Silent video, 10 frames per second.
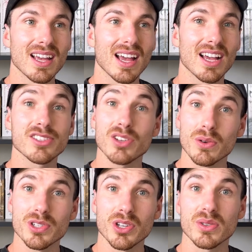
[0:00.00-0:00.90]
a
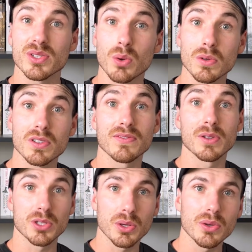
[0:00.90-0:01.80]
soldier who was tortured for
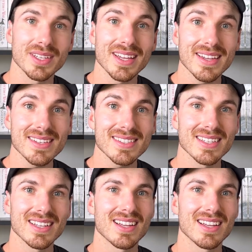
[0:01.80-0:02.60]
2 years,